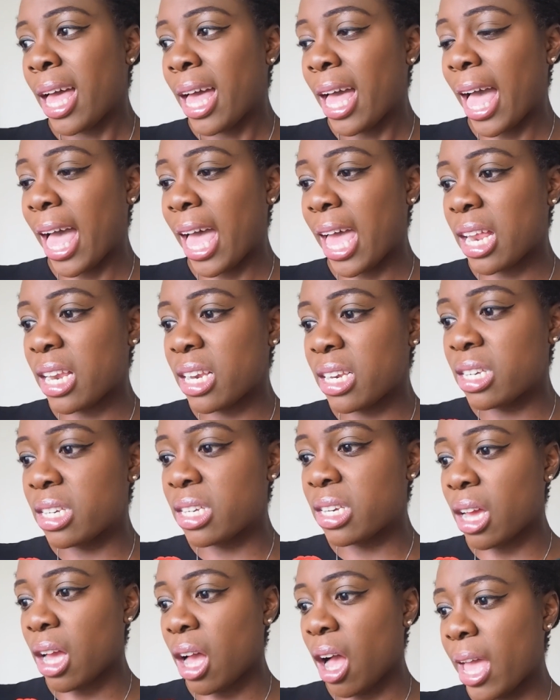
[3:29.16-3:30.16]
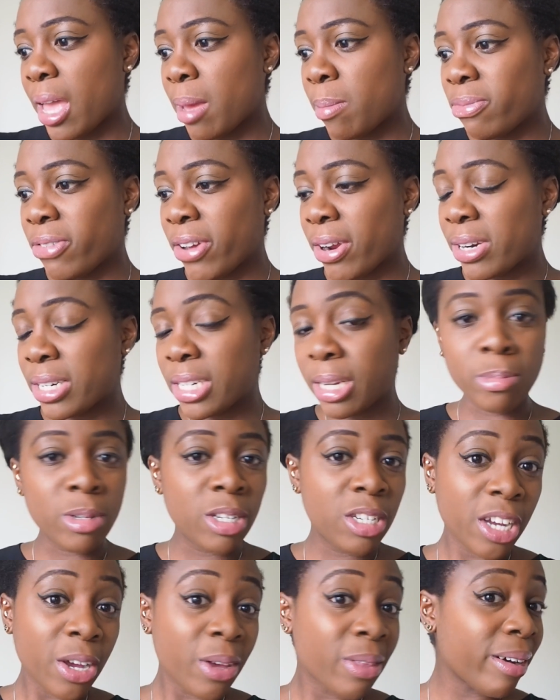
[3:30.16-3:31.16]
And I am very
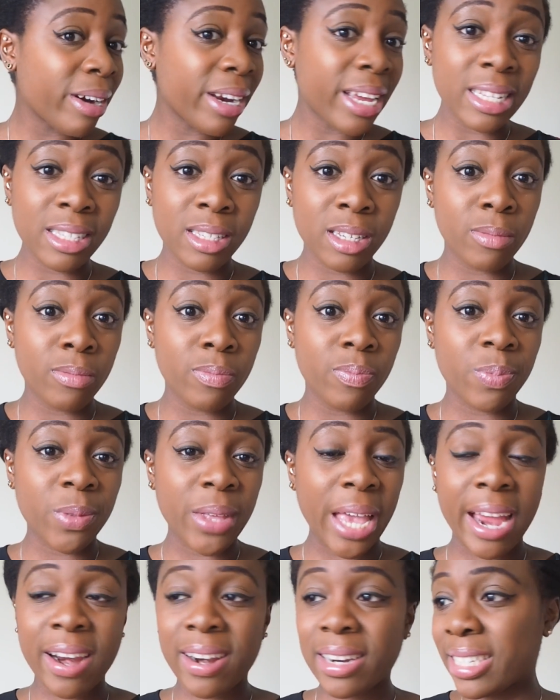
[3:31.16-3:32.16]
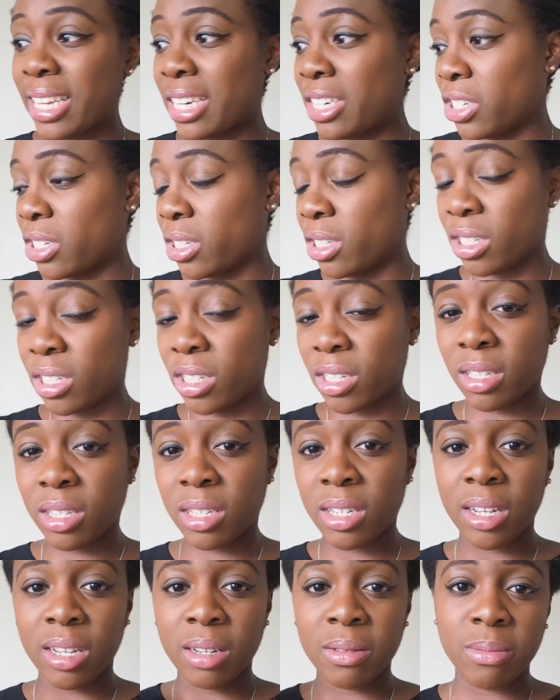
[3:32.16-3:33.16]
tempted to go there and get some hair extensions
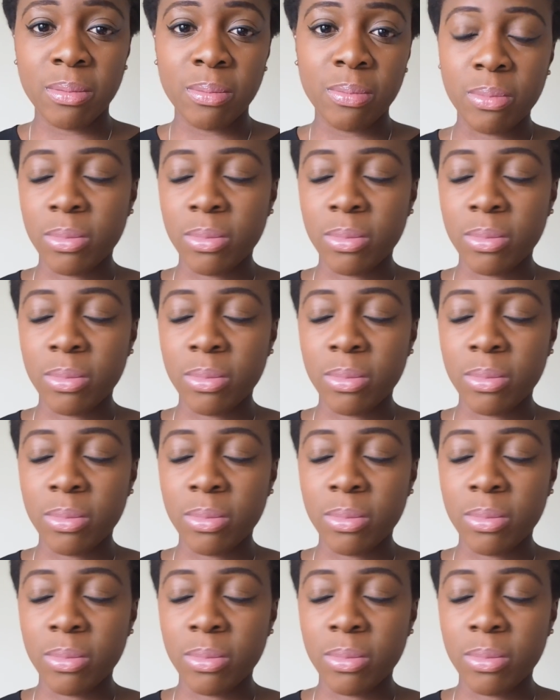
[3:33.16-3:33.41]
just to,